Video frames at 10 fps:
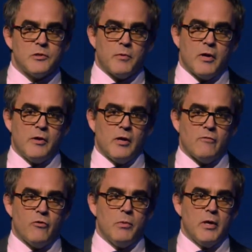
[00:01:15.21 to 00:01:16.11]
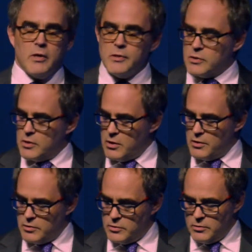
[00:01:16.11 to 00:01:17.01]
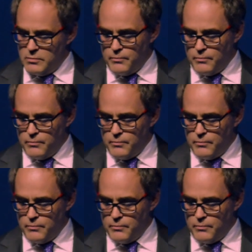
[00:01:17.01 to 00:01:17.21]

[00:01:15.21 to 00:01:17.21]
but I think everybody needs to hear this.